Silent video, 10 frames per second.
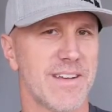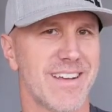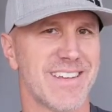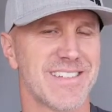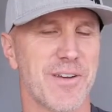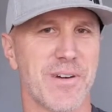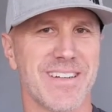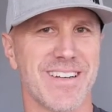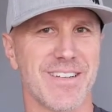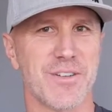So in
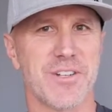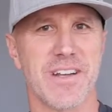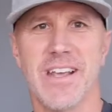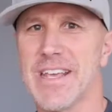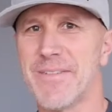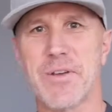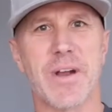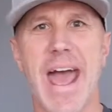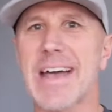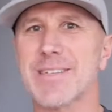conclusion, if you were
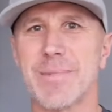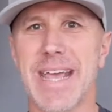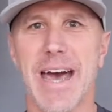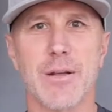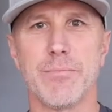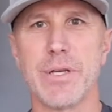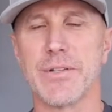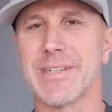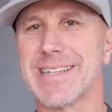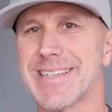to ask me how to
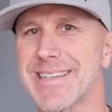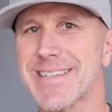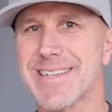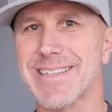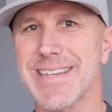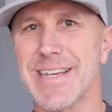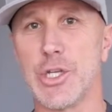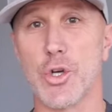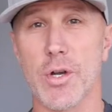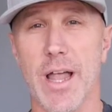build consistency in
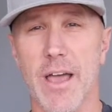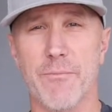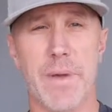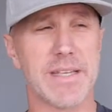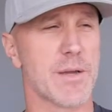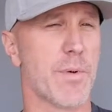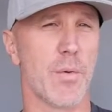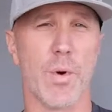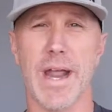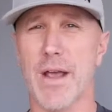your life based
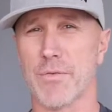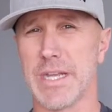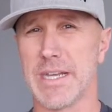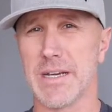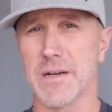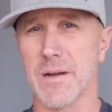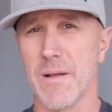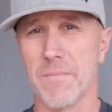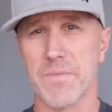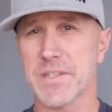upon what I read here,
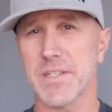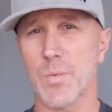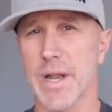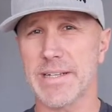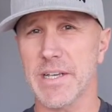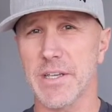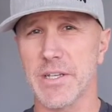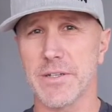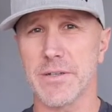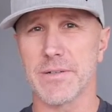this is what I tell you
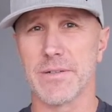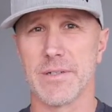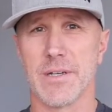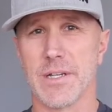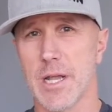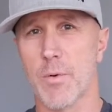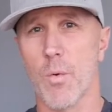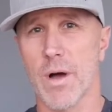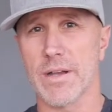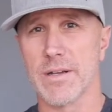to do. Number
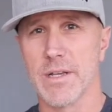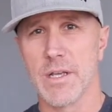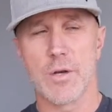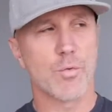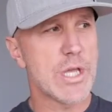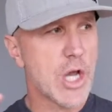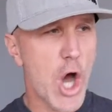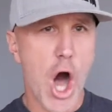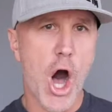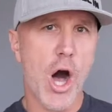one,
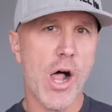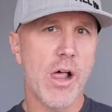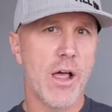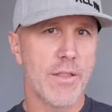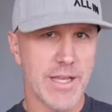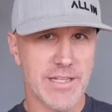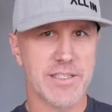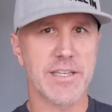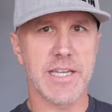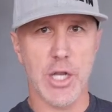recall the
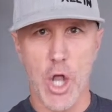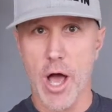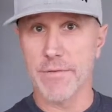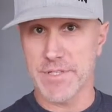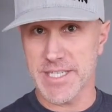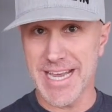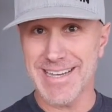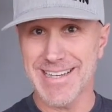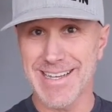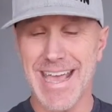consistent law of
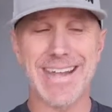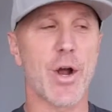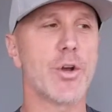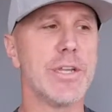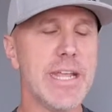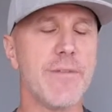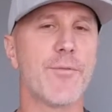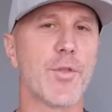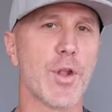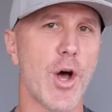sin and our need
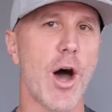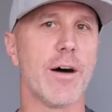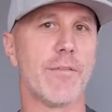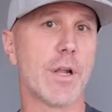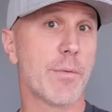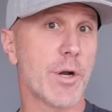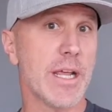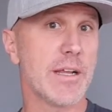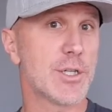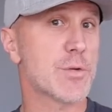for the law of
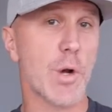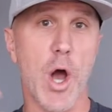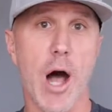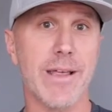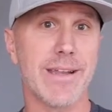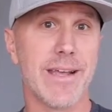liberty. Just recall it.